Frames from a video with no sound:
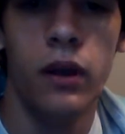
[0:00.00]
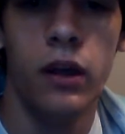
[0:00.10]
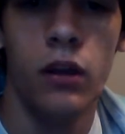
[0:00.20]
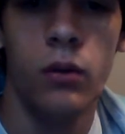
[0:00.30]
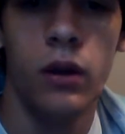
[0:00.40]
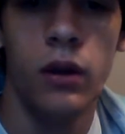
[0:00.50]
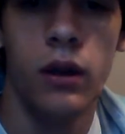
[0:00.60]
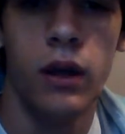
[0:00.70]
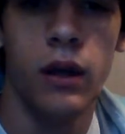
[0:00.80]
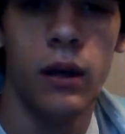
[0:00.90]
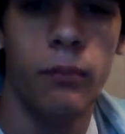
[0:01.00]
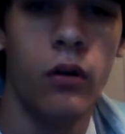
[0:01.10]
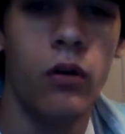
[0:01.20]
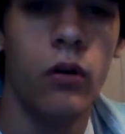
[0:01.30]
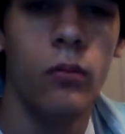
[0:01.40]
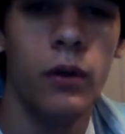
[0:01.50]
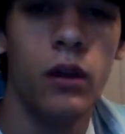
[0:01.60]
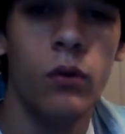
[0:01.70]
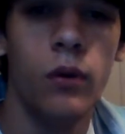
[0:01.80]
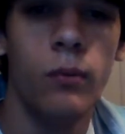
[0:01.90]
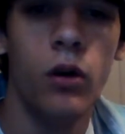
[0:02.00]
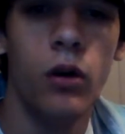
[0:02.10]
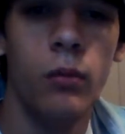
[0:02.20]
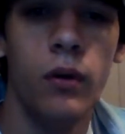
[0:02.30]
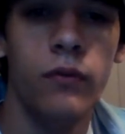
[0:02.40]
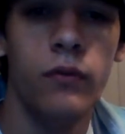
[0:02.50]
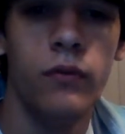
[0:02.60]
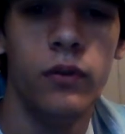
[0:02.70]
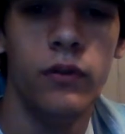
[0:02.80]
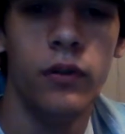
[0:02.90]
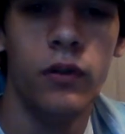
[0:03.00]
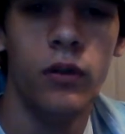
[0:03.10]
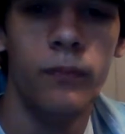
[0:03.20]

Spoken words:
Killua and Palm. Killua and Palm have just